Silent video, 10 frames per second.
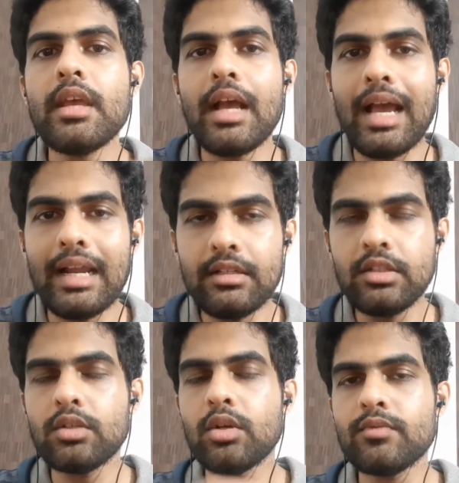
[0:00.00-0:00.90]
and
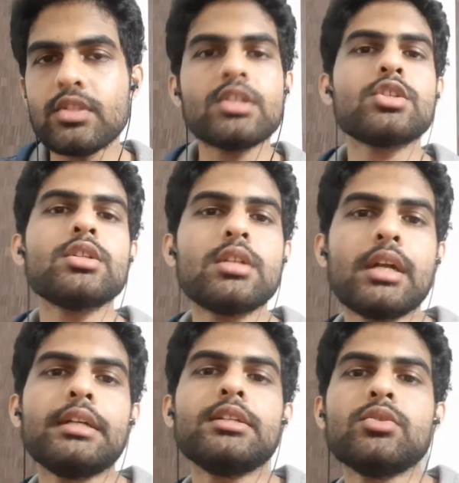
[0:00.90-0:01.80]
the conversation
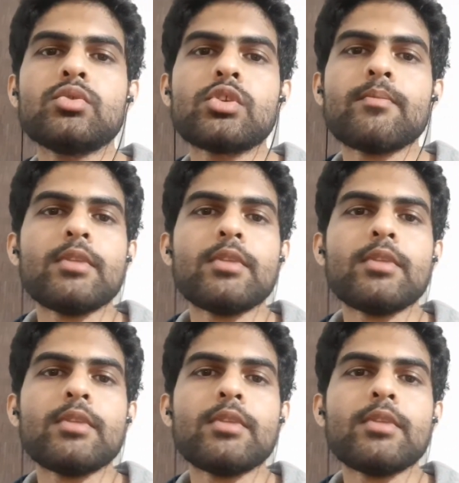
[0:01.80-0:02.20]
continues.